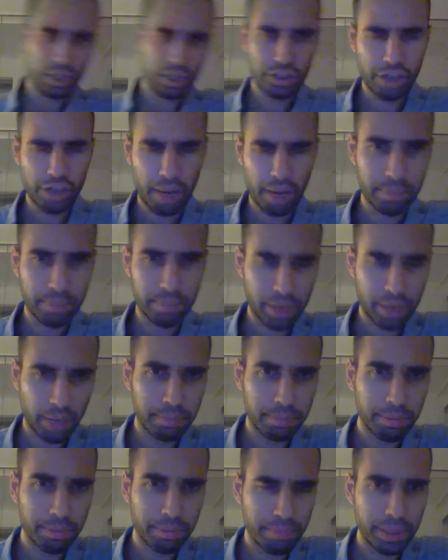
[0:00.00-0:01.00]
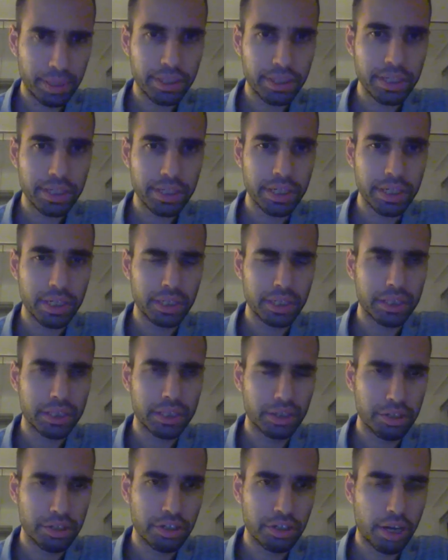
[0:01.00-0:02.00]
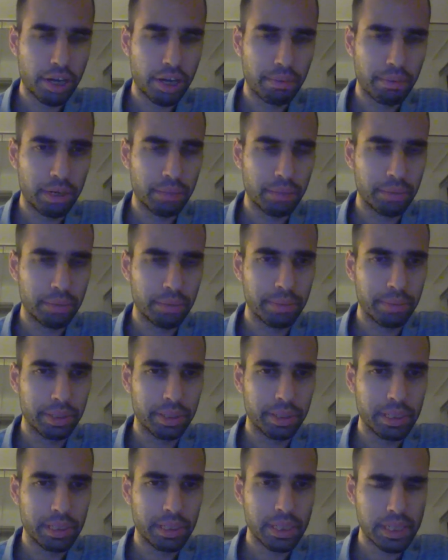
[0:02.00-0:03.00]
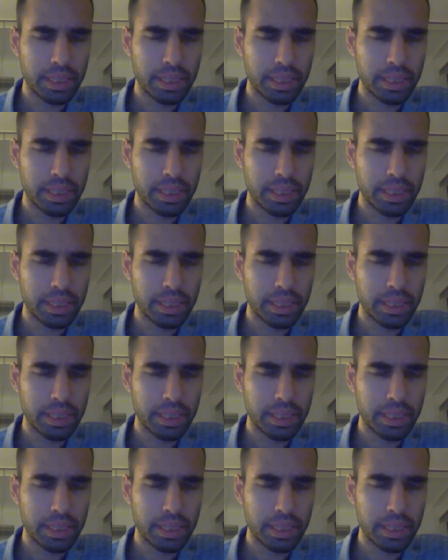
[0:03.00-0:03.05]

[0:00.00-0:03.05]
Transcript: sharpen up a bit here. Gotta sharpen up a bit.